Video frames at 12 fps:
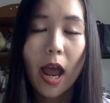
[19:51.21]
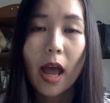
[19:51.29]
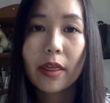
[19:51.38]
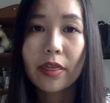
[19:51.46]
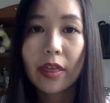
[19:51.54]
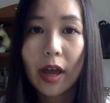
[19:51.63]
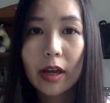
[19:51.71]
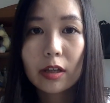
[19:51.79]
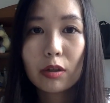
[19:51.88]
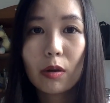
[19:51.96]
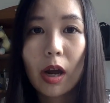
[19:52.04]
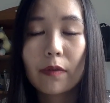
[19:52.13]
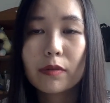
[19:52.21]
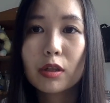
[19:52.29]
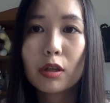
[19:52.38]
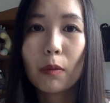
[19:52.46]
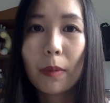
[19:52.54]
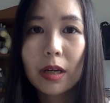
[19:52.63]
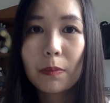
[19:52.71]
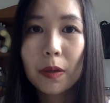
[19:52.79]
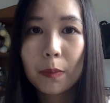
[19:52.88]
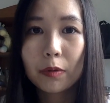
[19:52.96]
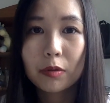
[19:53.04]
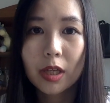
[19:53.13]
And then you have so many
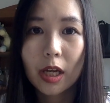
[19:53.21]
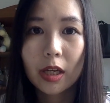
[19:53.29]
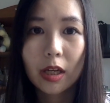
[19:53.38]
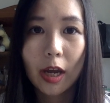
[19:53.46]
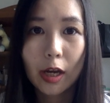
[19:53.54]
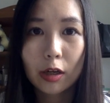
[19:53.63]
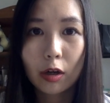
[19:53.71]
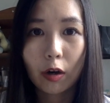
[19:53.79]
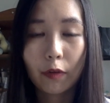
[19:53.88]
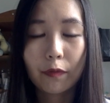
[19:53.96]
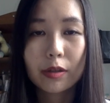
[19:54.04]
people to take care of,